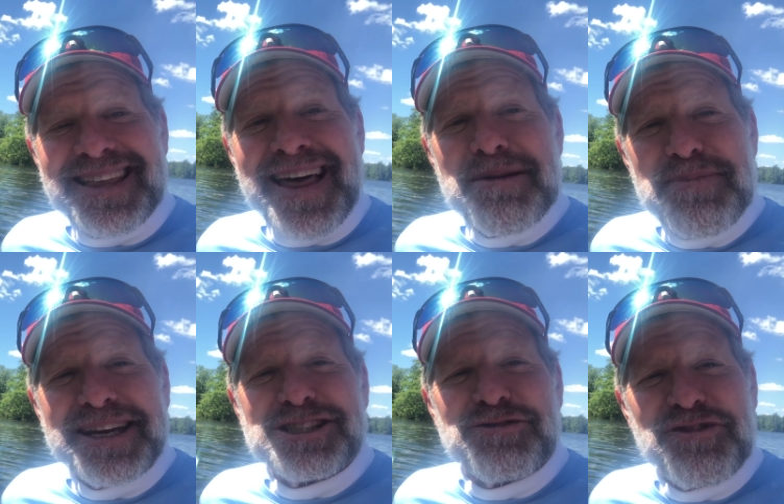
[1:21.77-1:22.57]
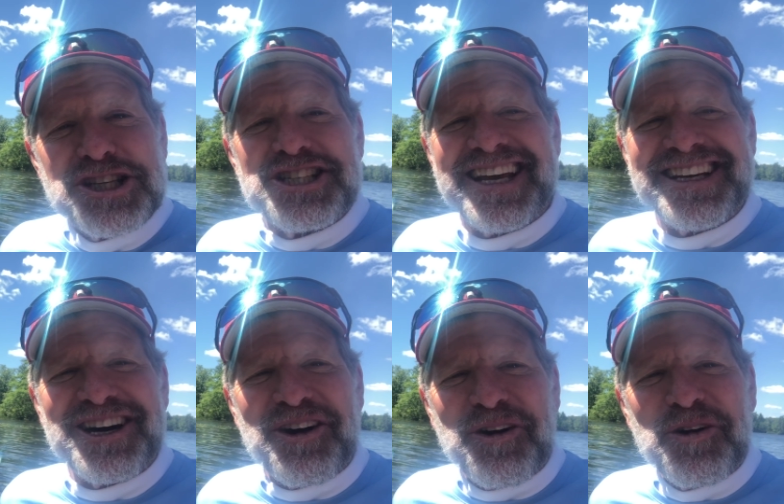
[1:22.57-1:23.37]
And that makes fishing
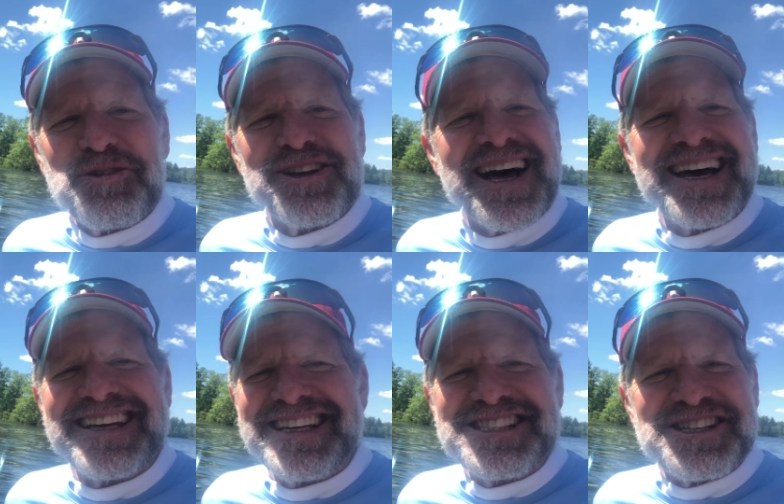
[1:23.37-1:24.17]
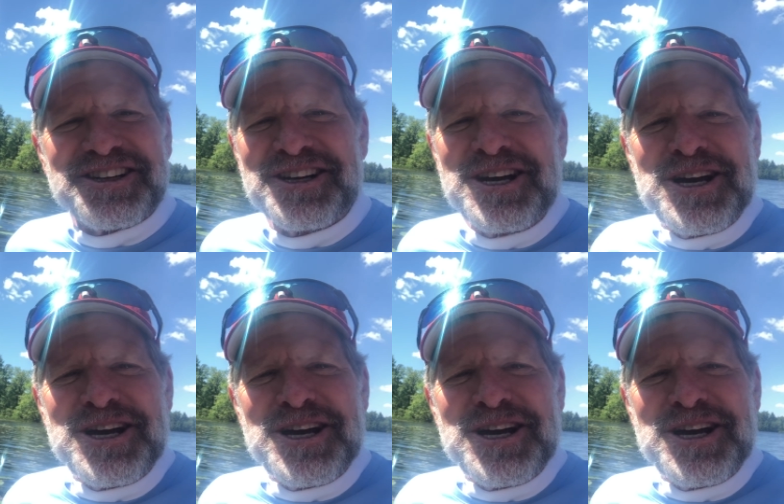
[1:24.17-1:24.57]
a whole lot easier.